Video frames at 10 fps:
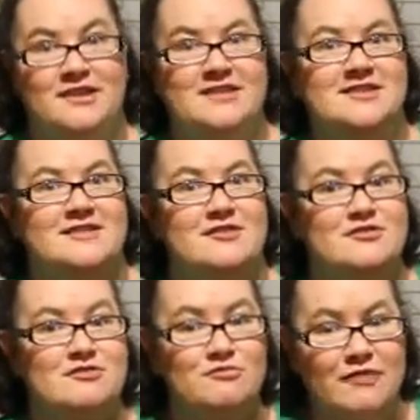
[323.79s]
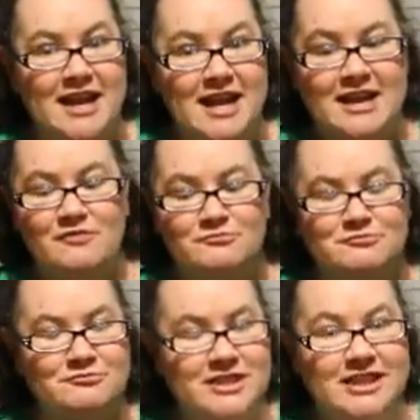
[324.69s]
This is a great,
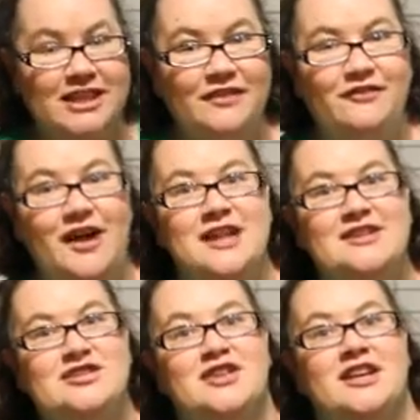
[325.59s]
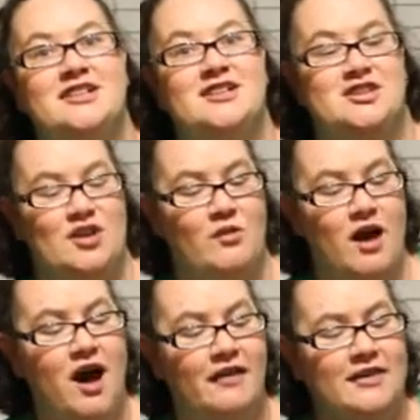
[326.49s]
really fun trick to show
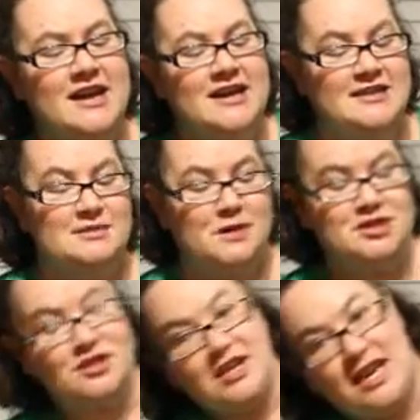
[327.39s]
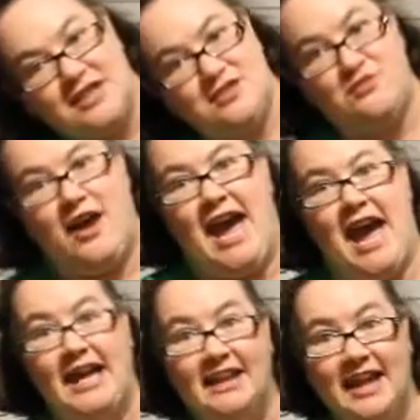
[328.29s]
off, especially as you
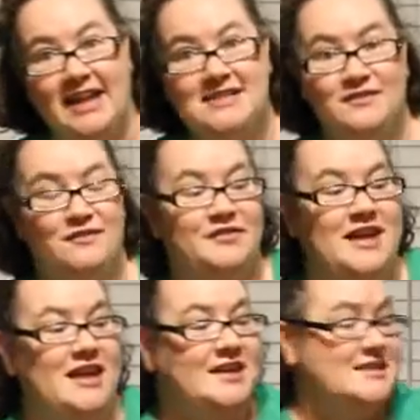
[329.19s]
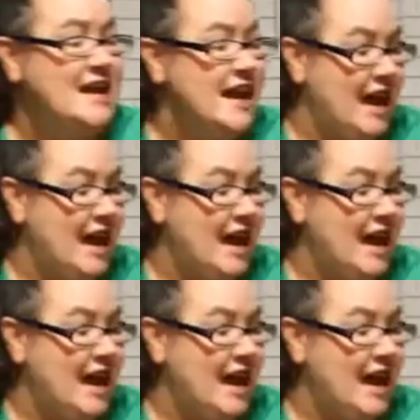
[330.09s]
add lots of things.